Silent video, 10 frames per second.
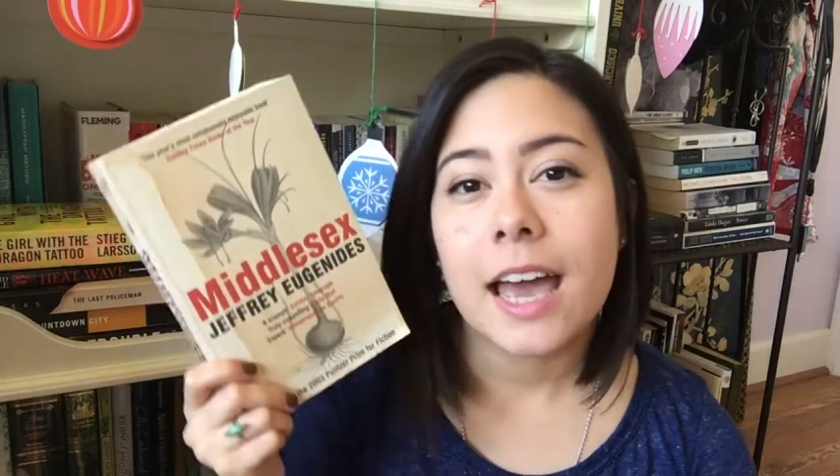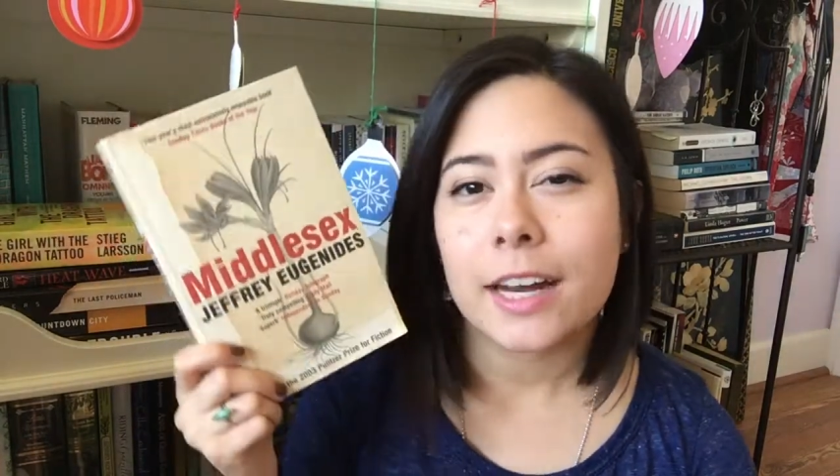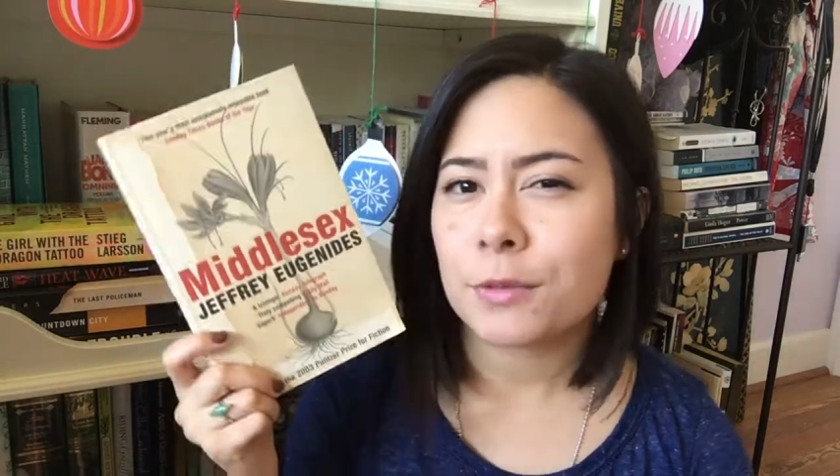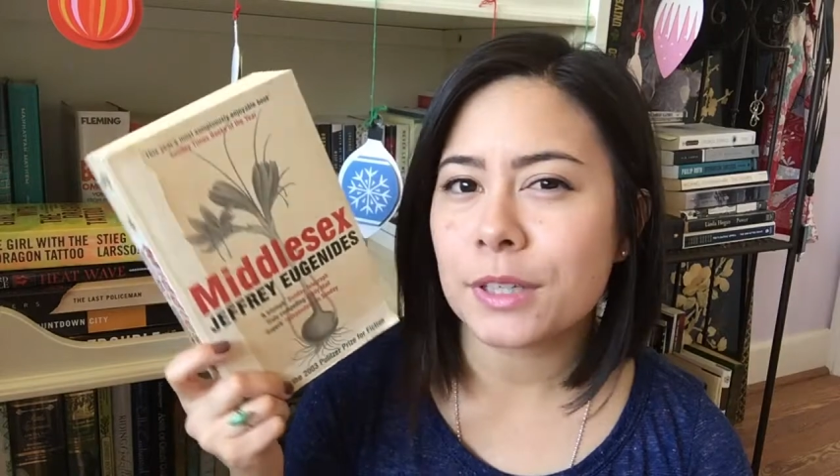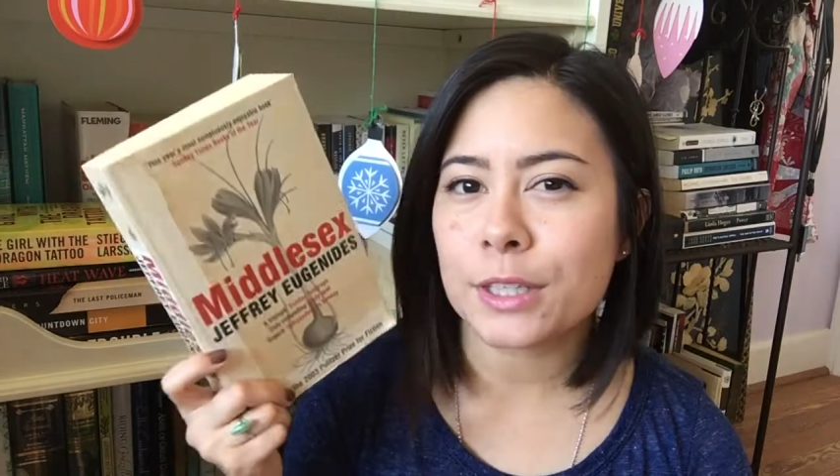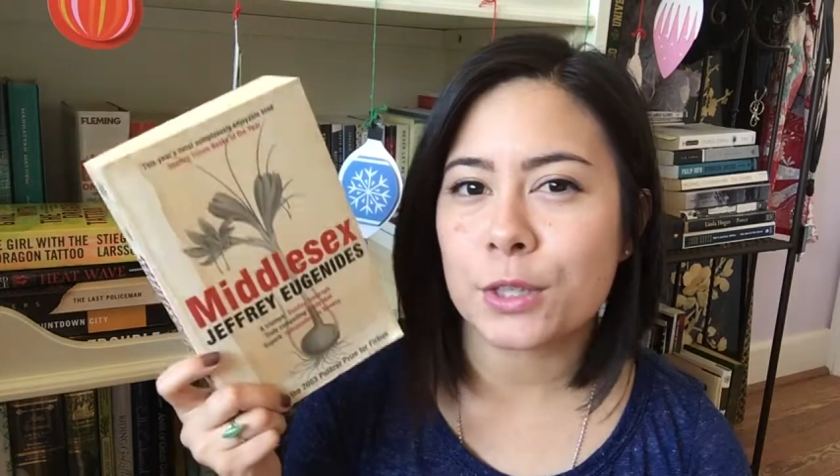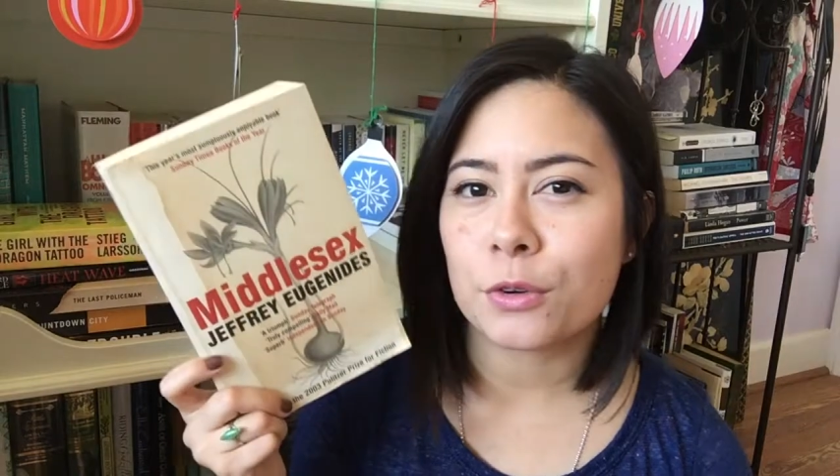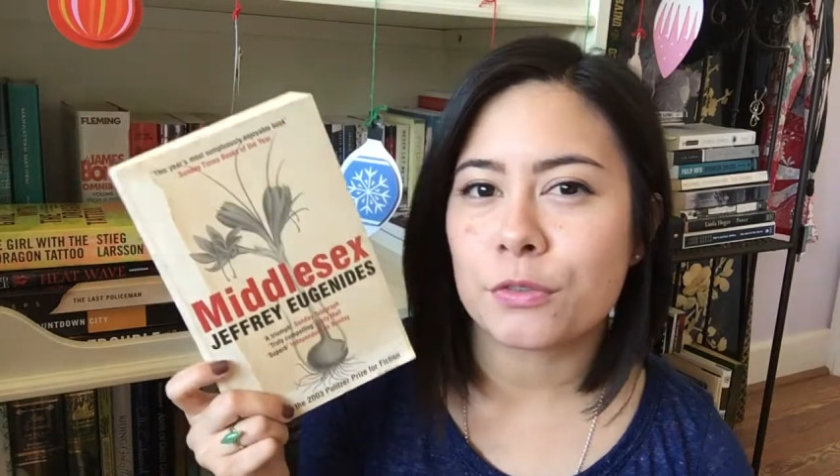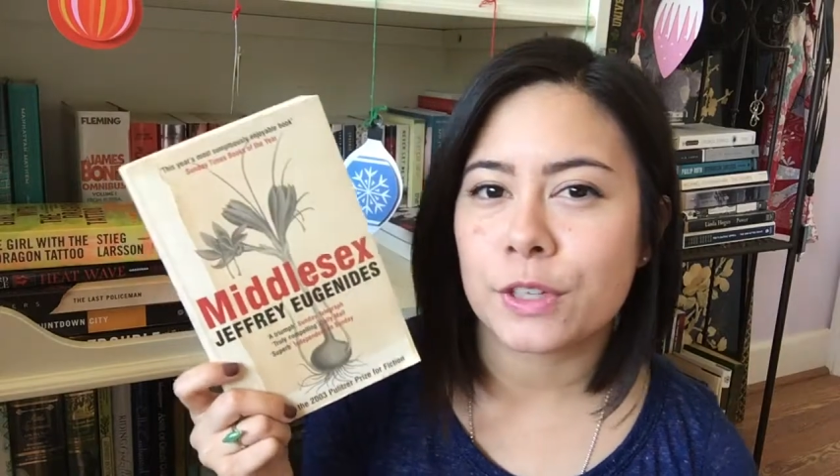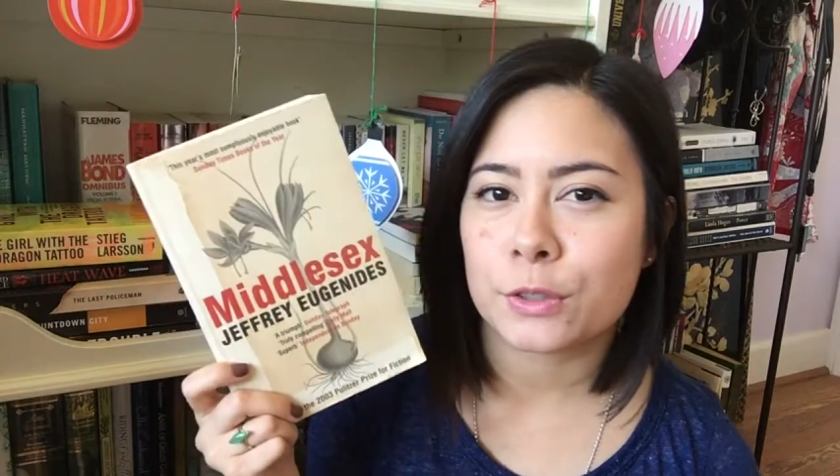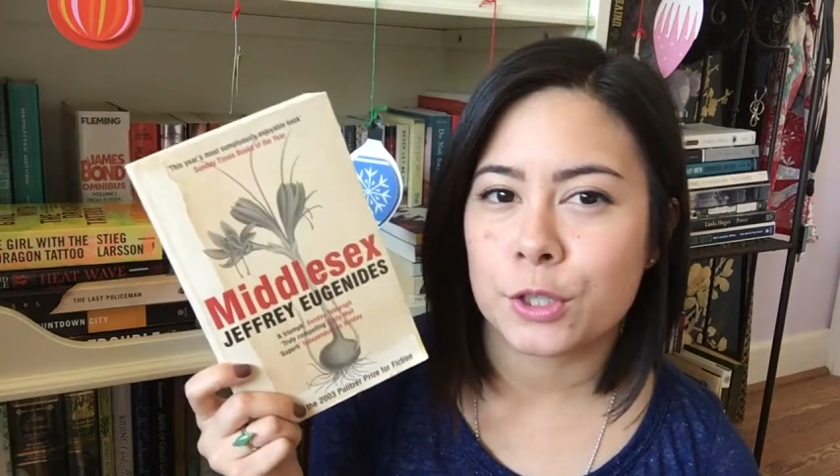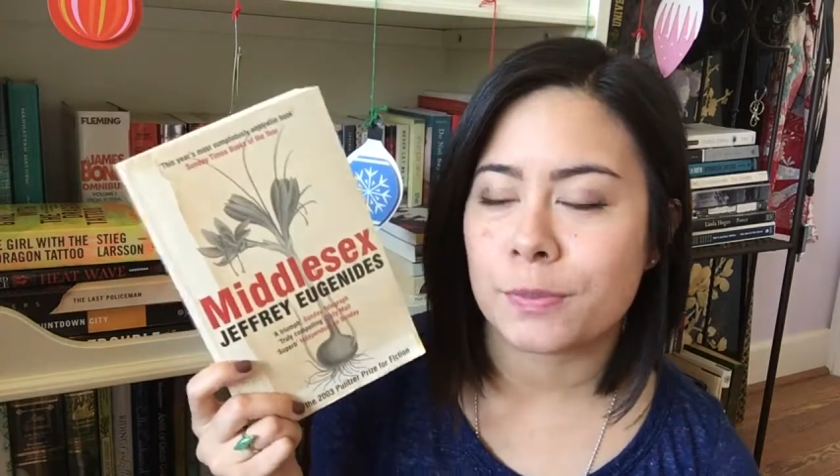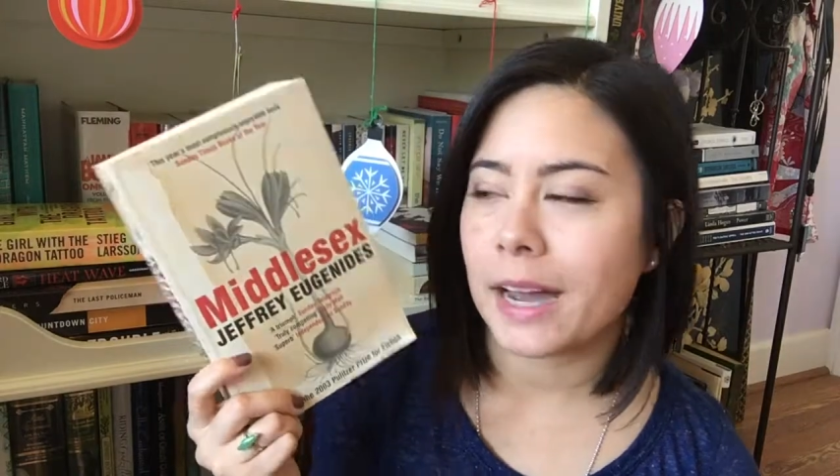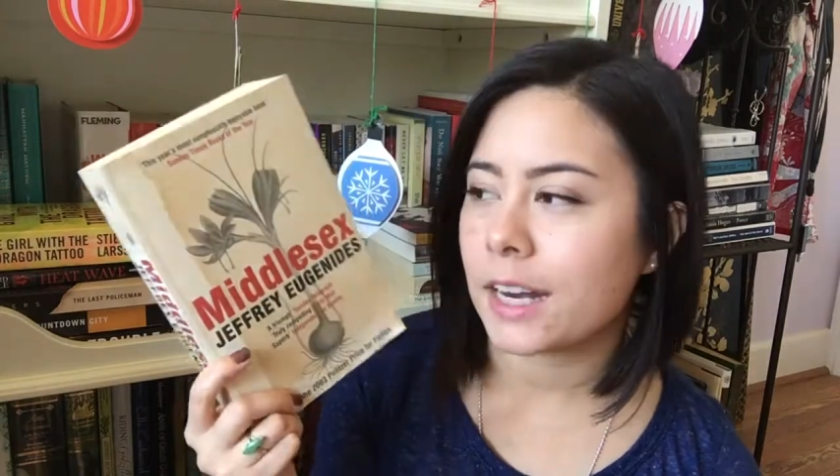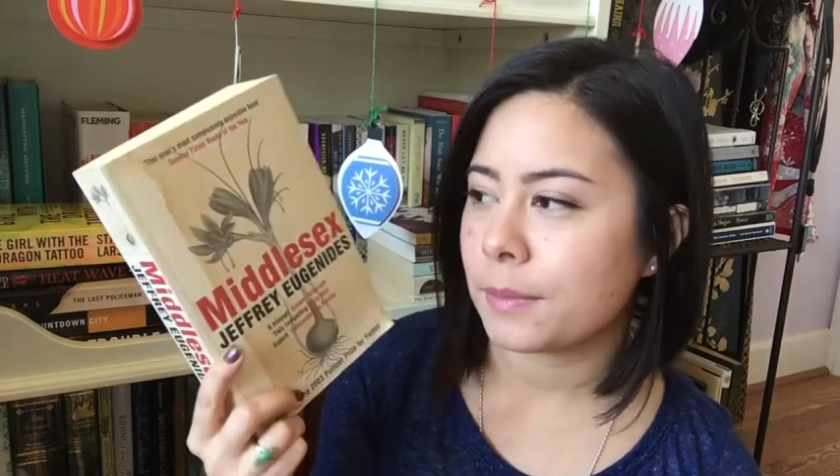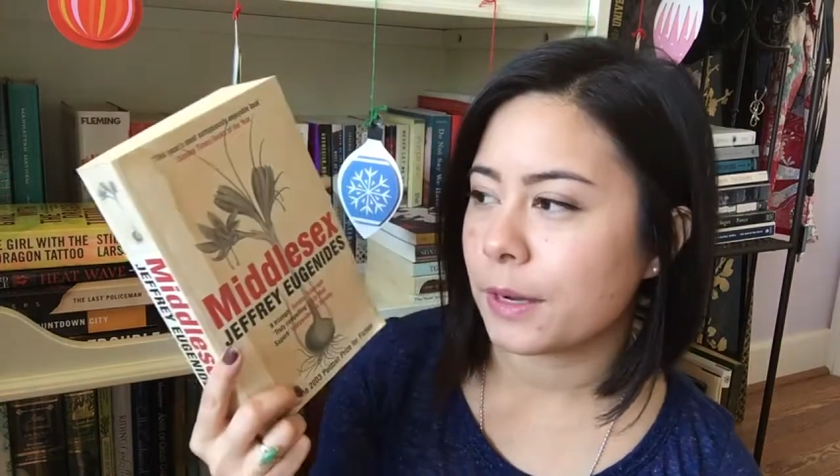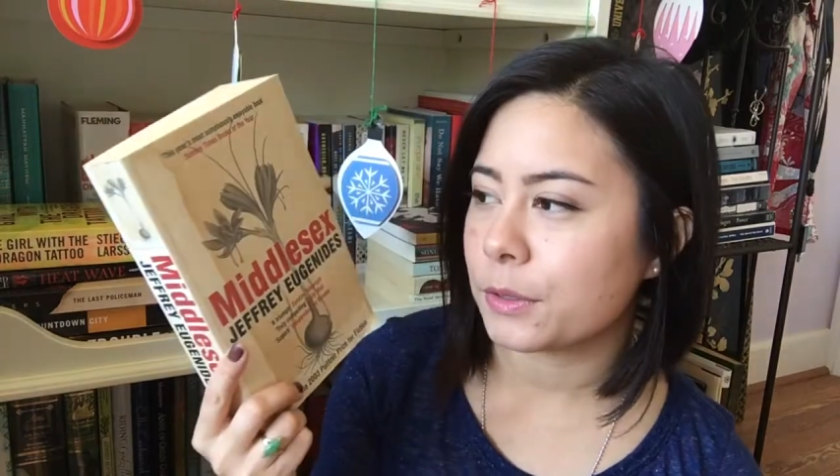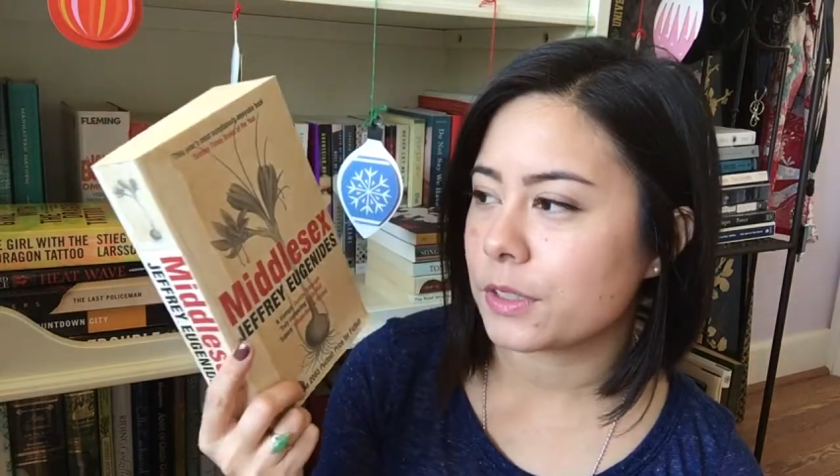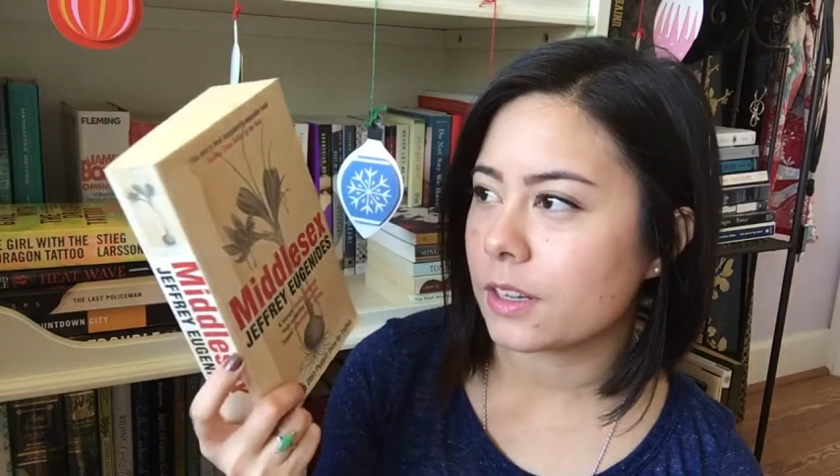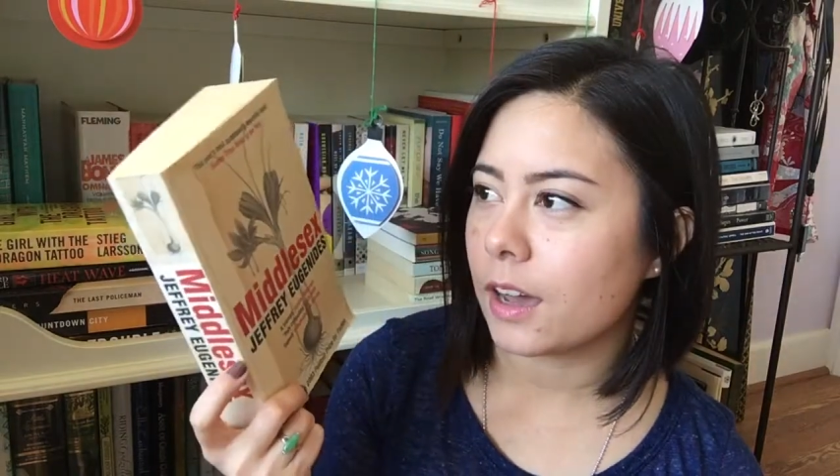and I really don't feel too bad
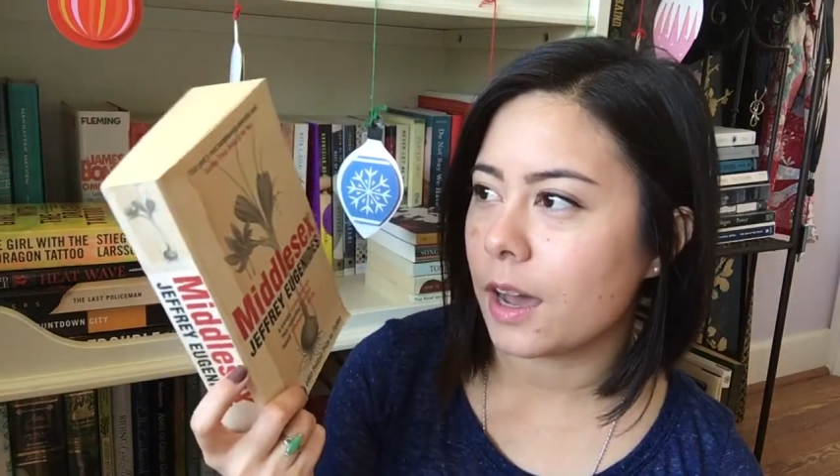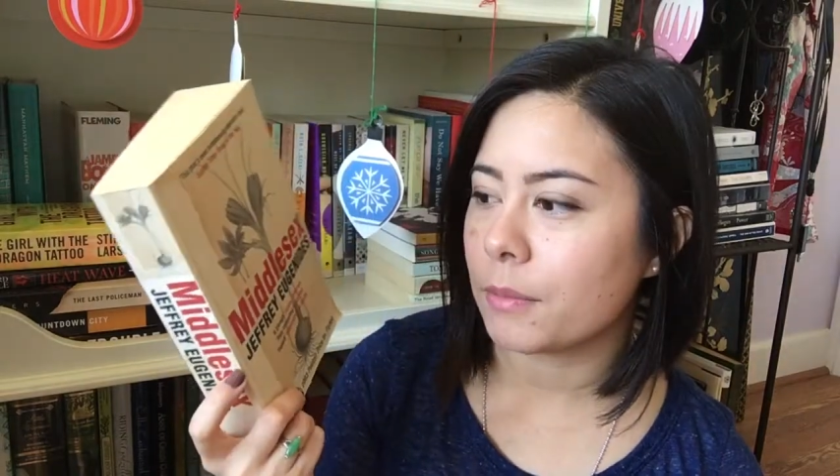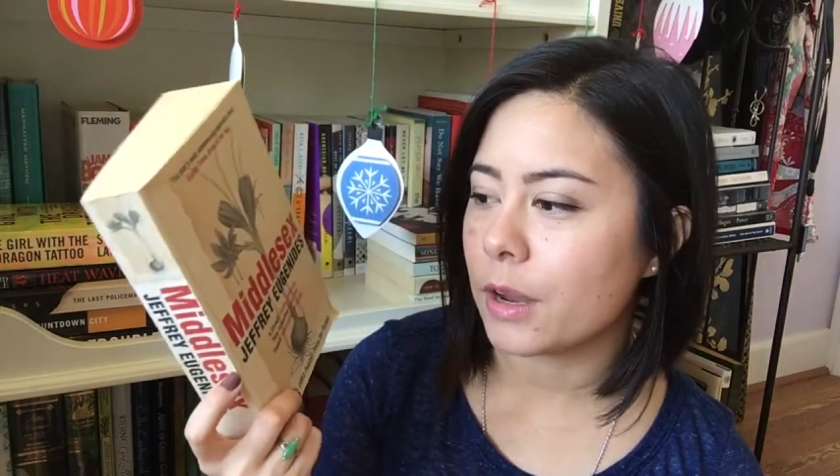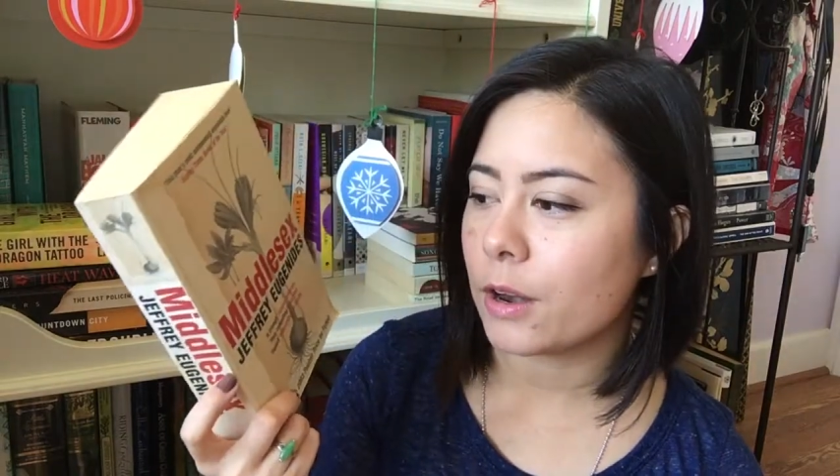about um,